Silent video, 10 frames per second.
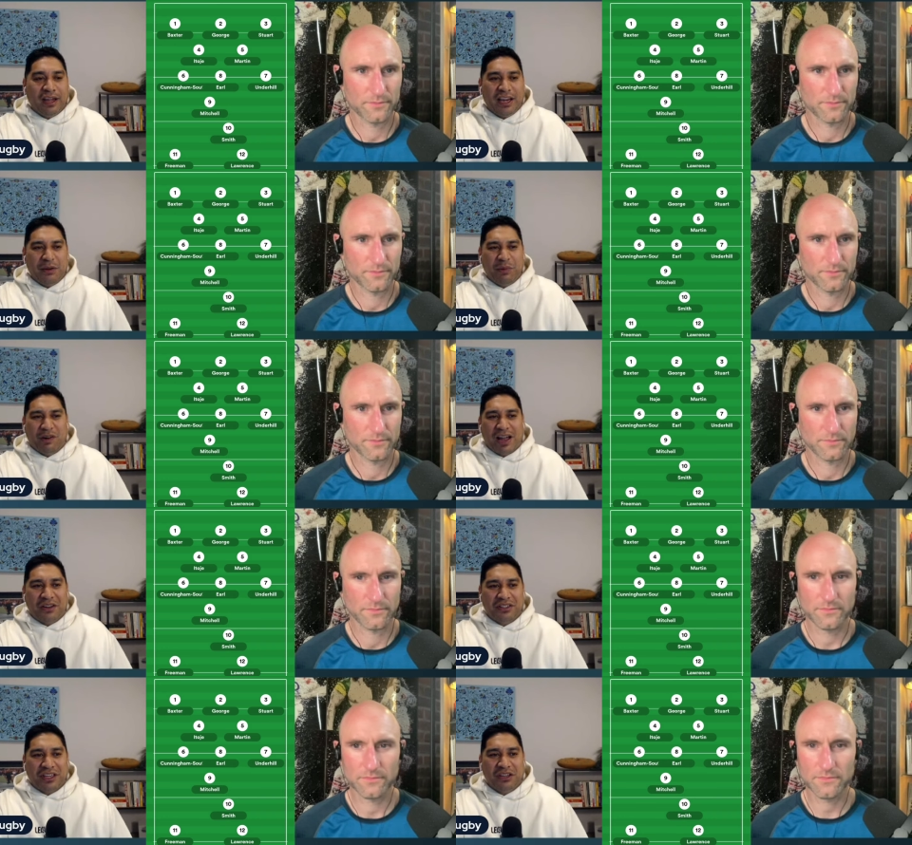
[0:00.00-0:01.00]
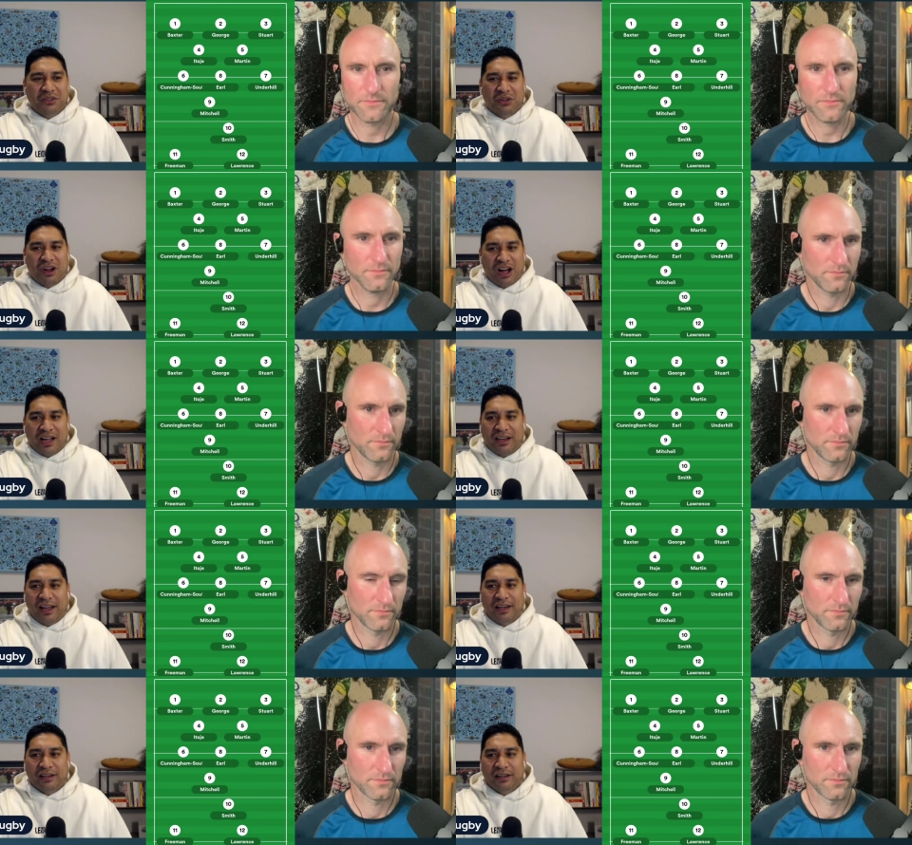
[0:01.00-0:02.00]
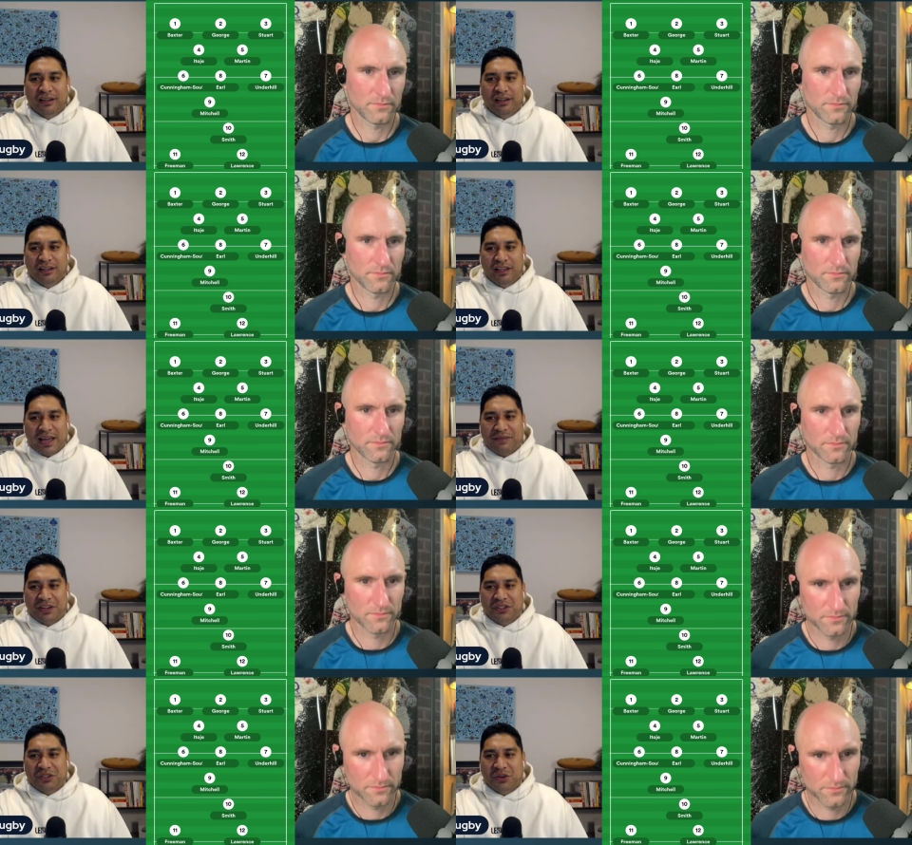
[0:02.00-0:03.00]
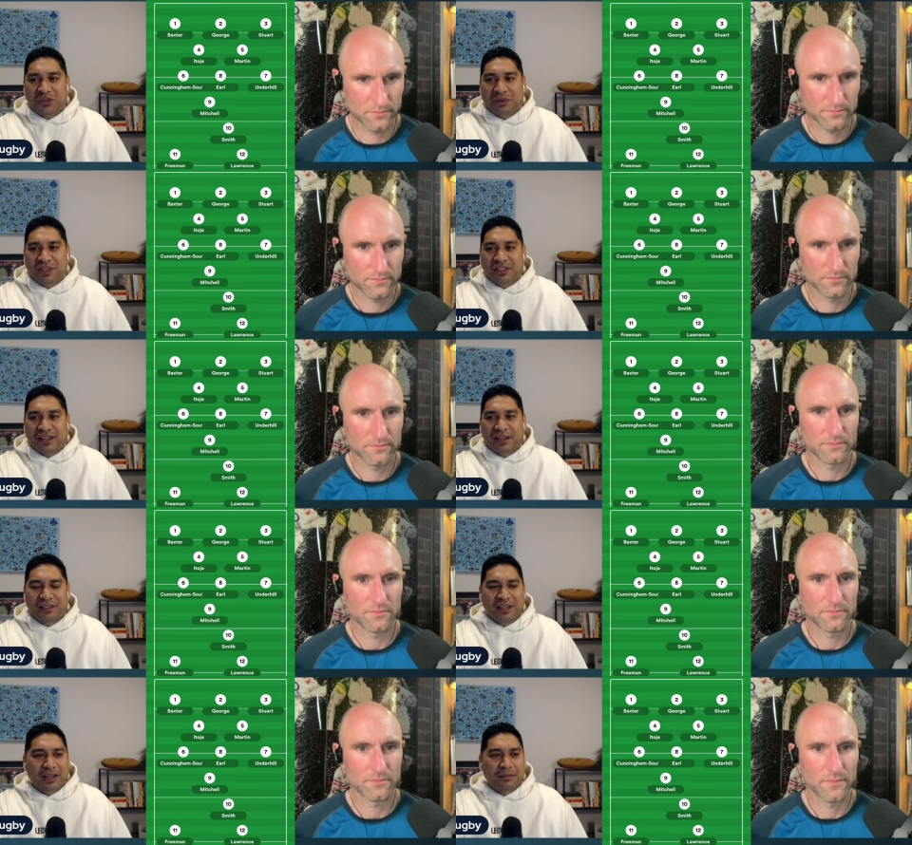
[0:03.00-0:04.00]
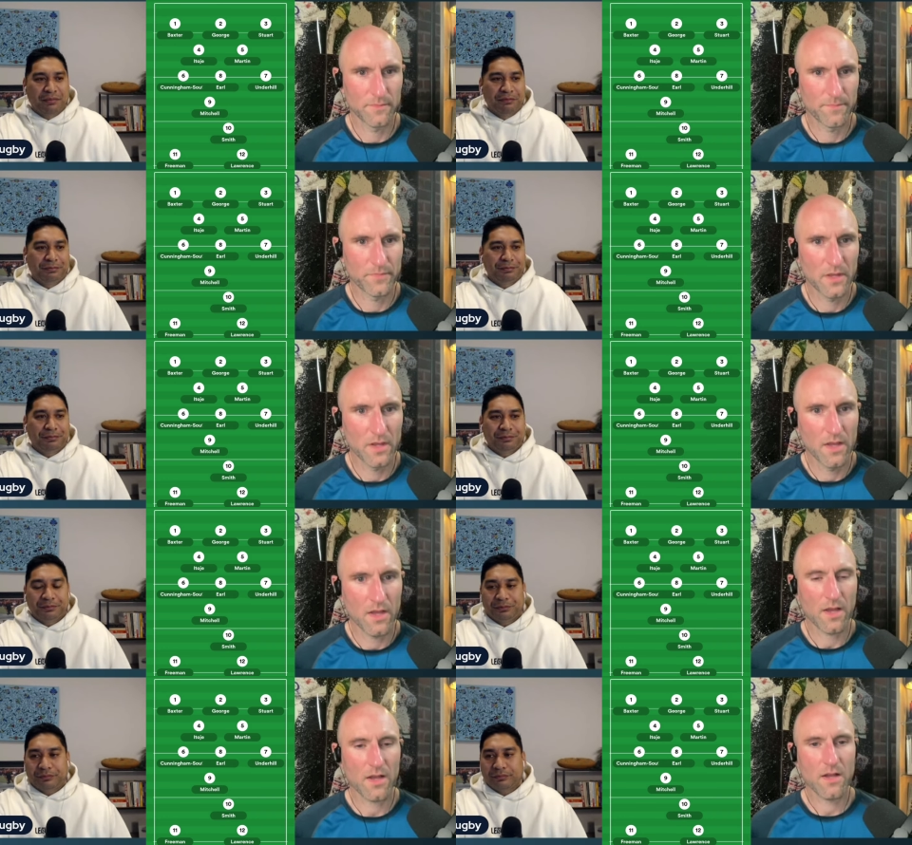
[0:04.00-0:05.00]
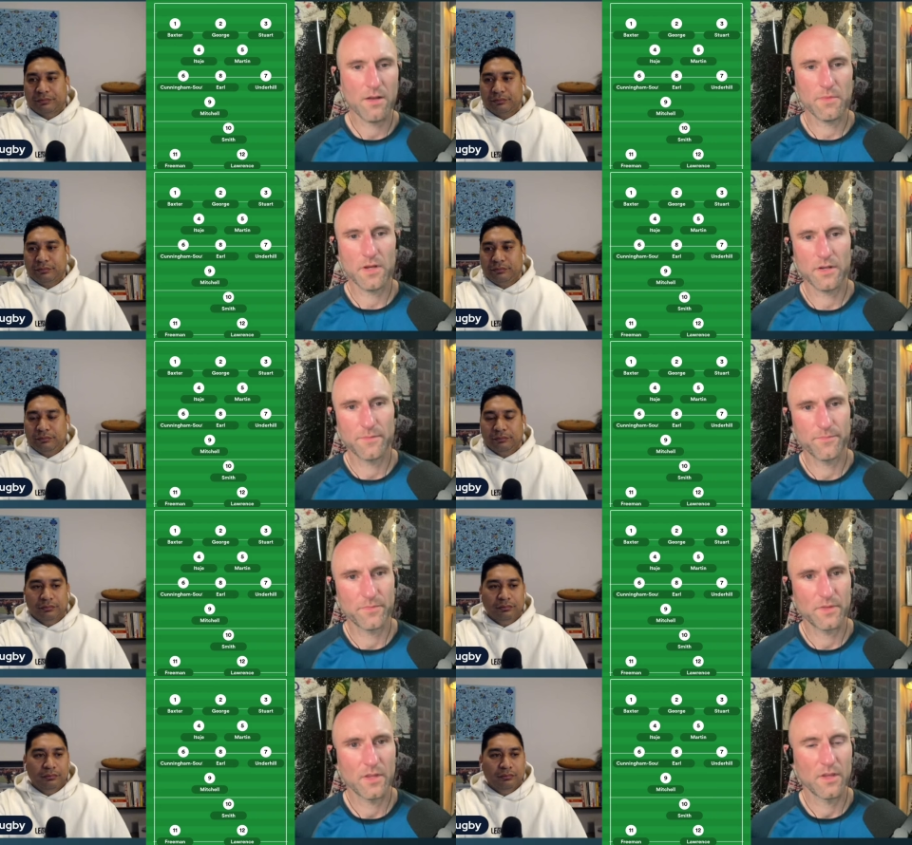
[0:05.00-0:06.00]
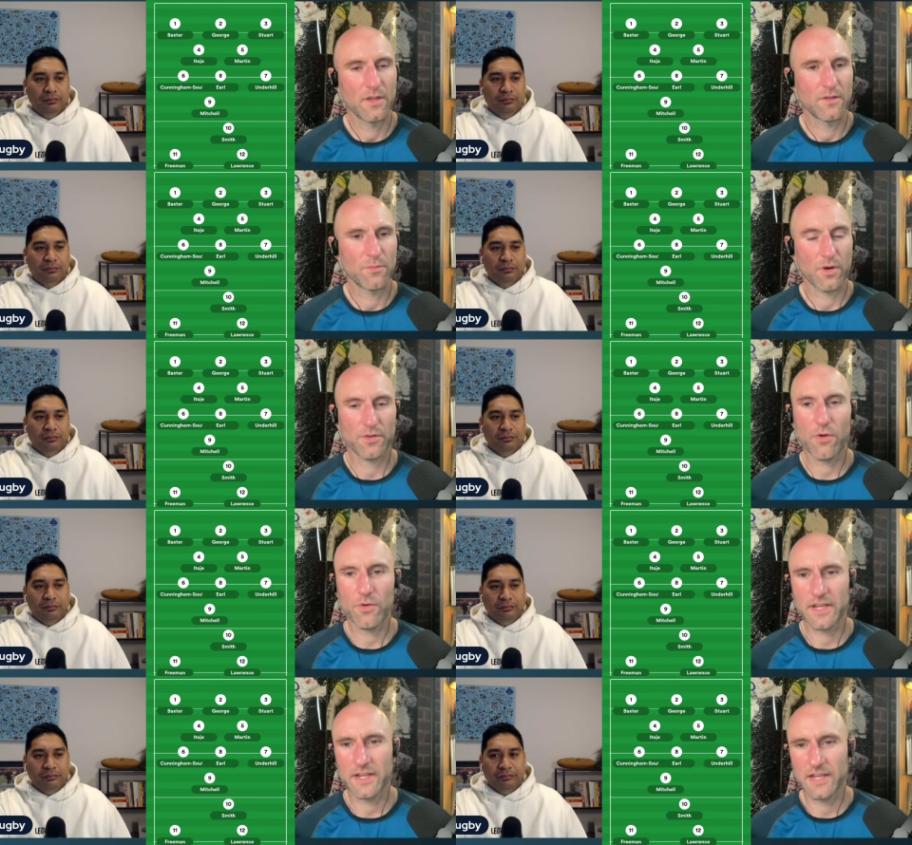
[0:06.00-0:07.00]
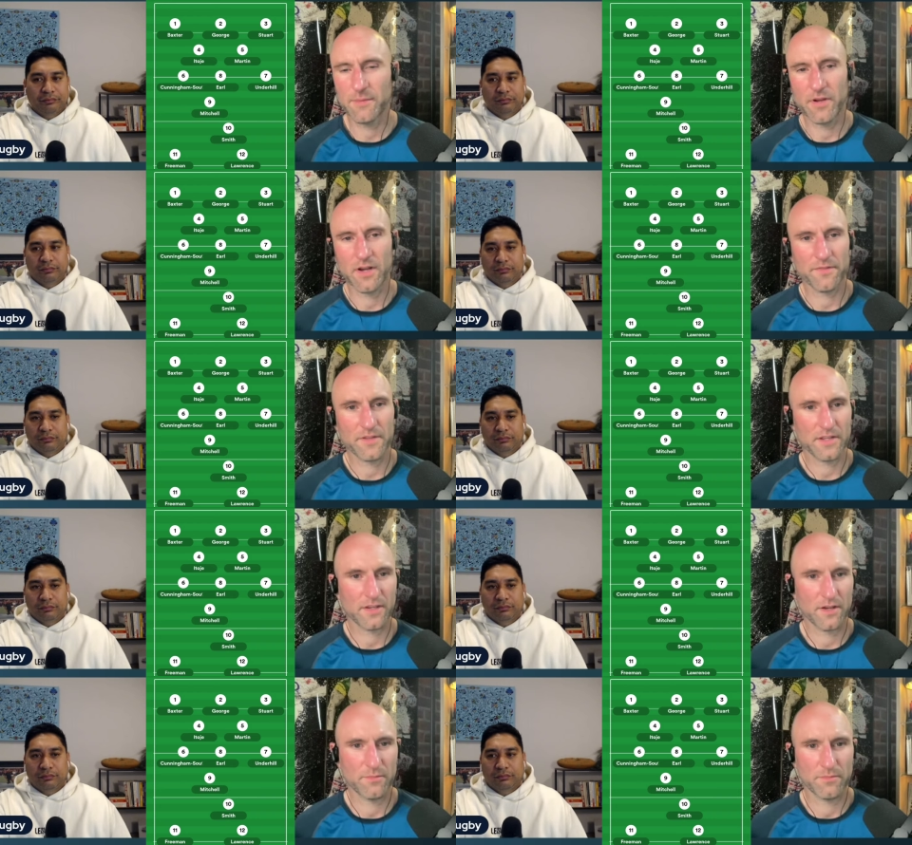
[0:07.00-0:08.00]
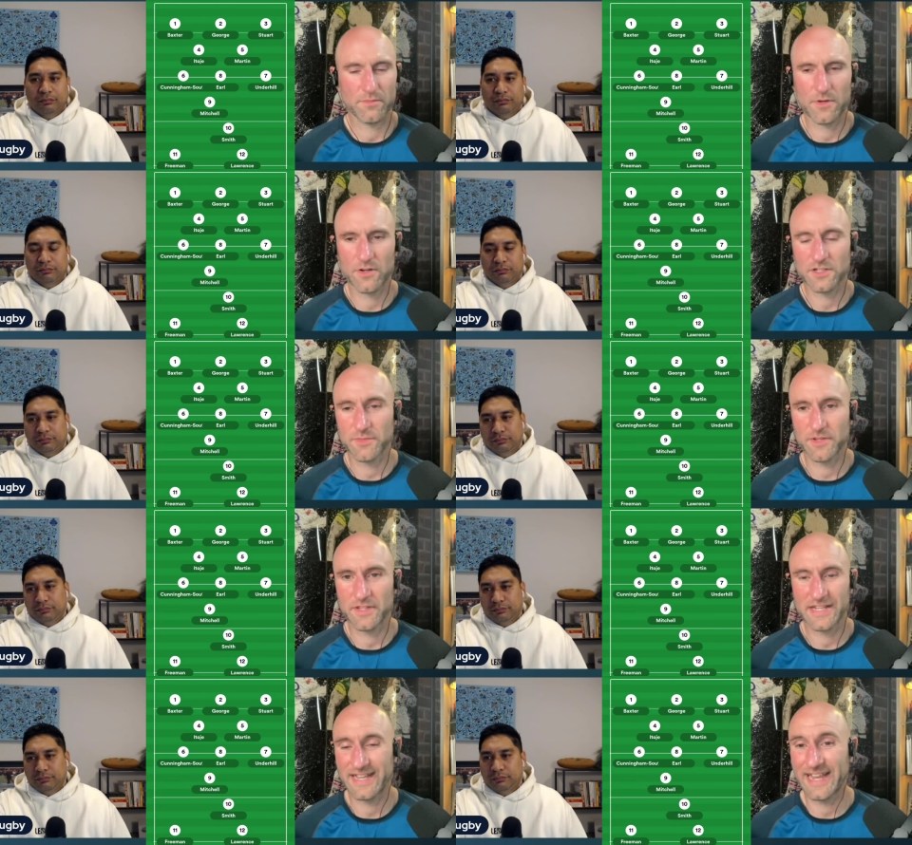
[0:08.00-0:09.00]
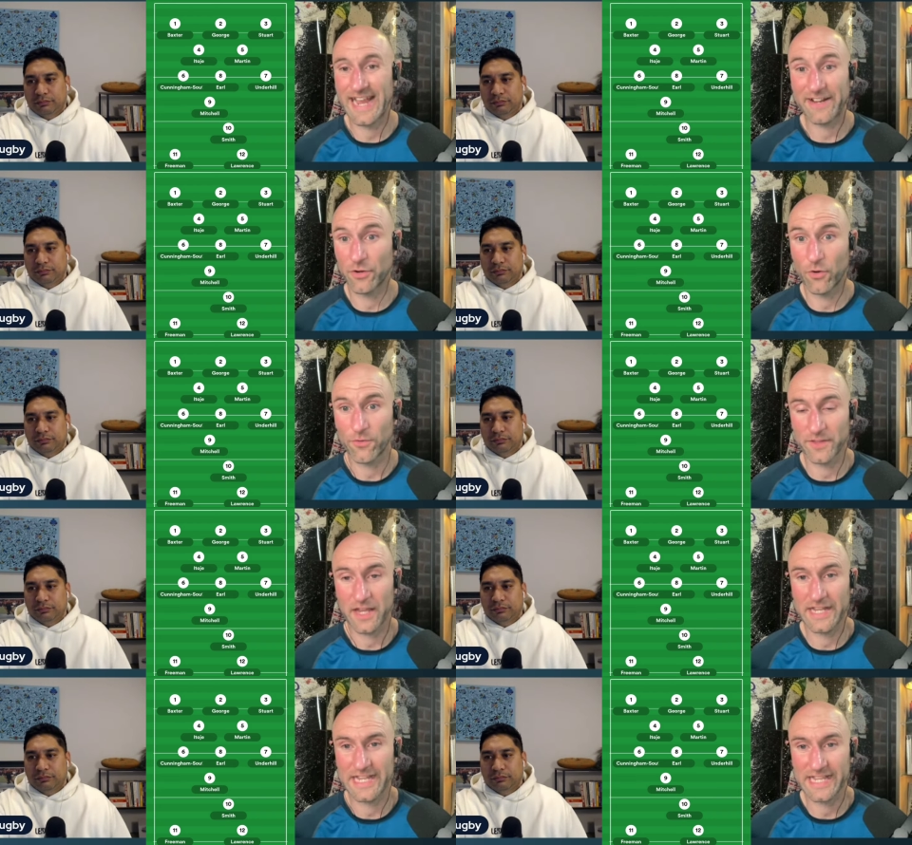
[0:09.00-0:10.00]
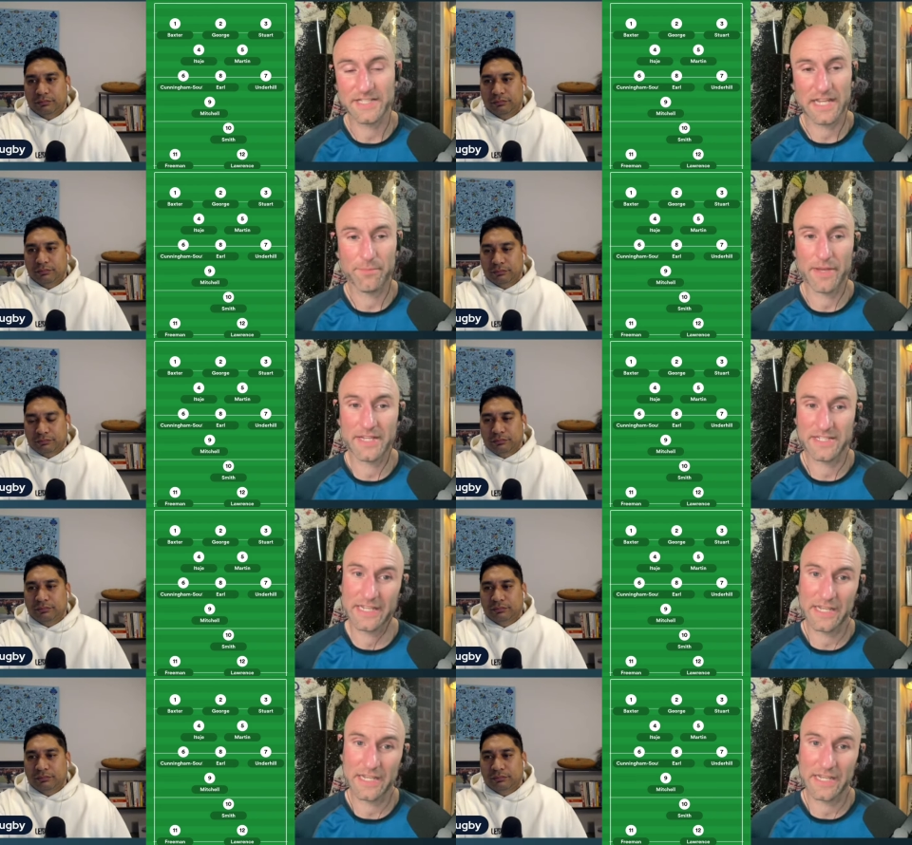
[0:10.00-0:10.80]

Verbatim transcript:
Speaker 1: Anywhere else that you'd sort of highlight you have concerns with this England team?
Speaker 2: Um well, goal kicking, but I think um, Marcus Smith he, he had an off day. He is a better